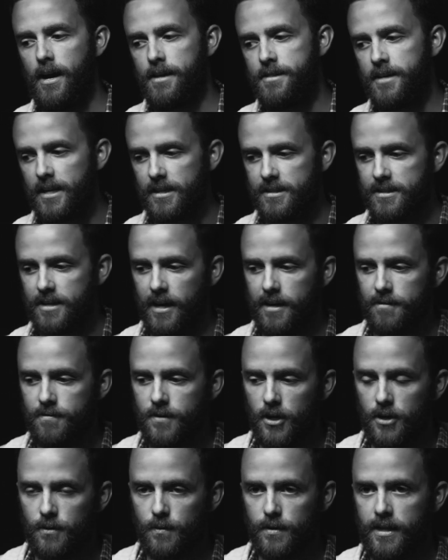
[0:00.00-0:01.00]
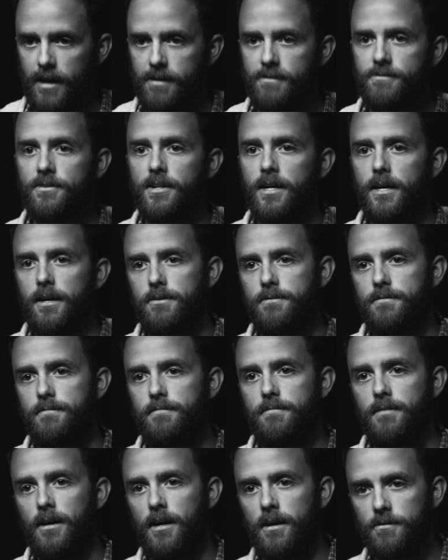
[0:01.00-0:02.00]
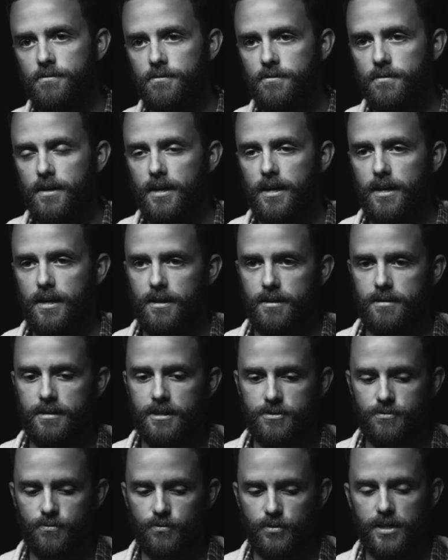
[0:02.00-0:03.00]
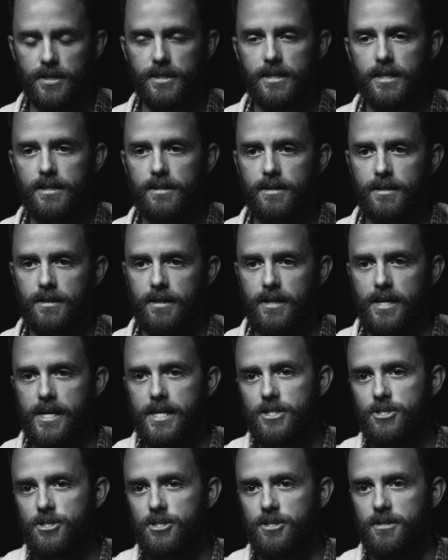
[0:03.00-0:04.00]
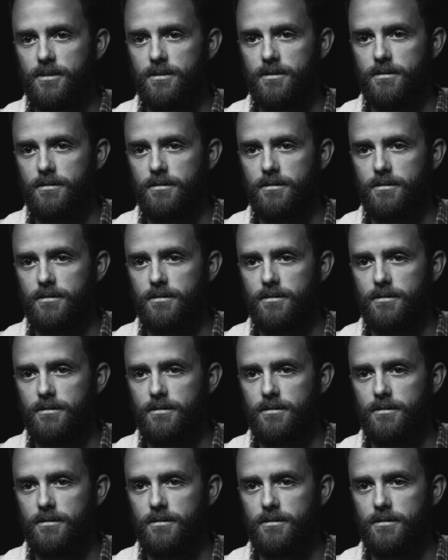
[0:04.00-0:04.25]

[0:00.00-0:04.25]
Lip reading: think it's kind of going with that flow of these really niche